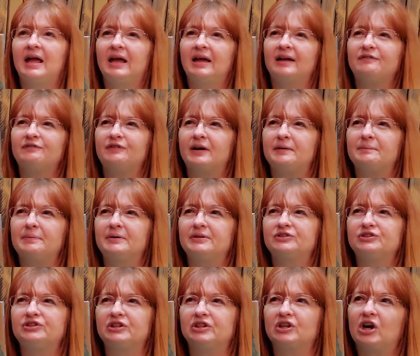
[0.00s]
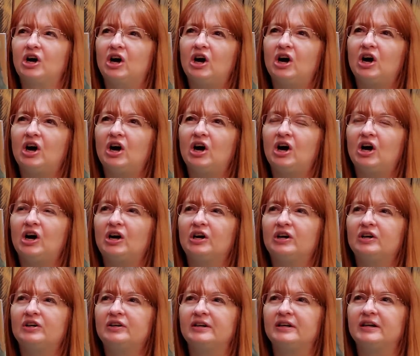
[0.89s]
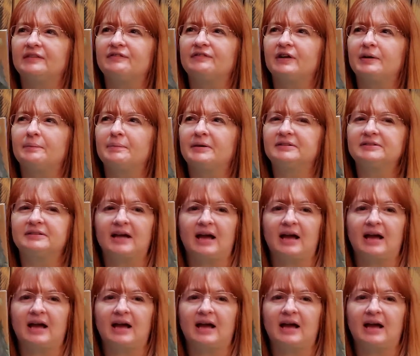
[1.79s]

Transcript: if I built a car, if I built